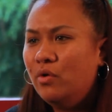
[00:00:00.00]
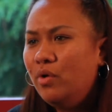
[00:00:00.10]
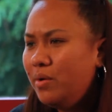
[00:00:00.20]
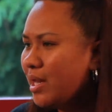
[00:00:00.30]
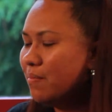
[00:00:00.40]

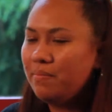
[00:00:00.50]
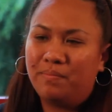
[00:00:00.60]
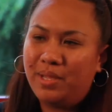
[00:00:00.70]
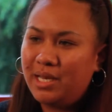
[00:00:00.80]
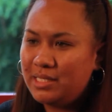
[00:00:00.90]
We may
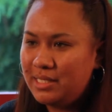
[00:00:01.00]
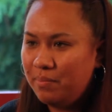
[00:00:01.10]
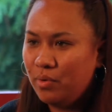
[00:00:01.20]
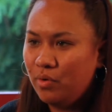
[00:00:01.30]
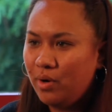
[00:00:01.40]
not be in the
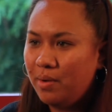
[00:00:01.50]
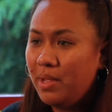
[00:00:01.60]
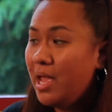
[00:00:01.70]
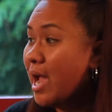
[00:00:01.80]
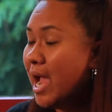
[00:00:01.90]
same program.
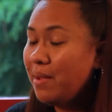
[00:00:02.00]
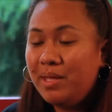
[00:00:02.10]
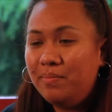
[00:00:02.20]
I may